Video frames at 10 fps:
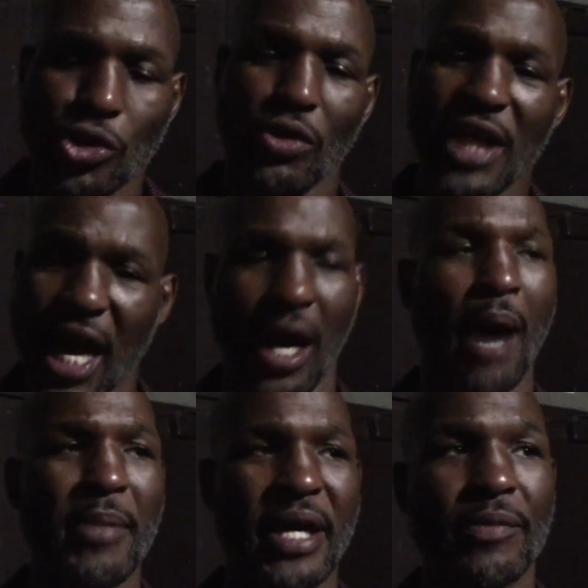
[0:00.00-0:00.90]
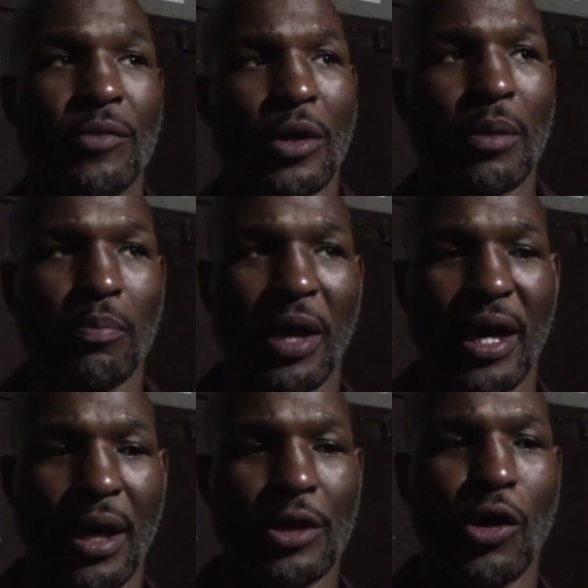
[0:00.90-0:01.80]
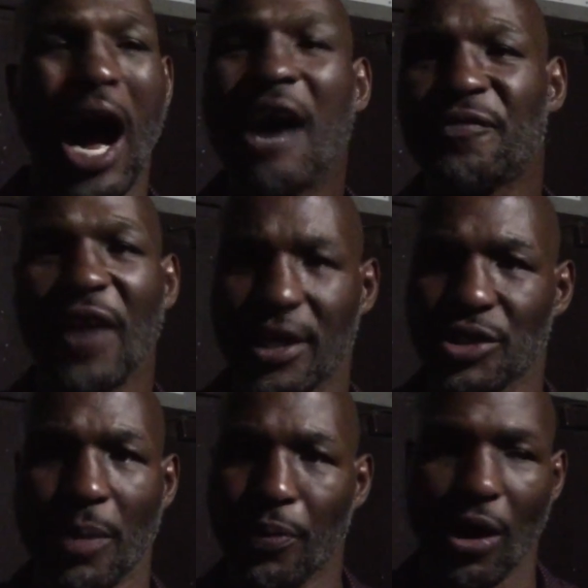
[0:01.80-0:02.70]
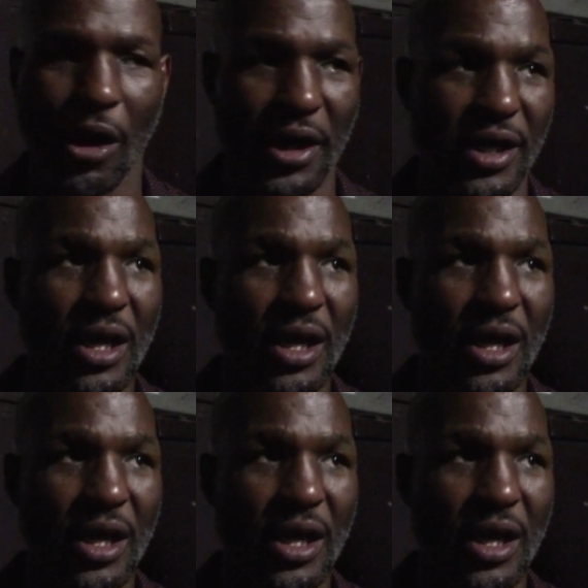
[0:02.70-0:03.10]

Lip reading: So yeah, I mean, but you know, our fighters are priority.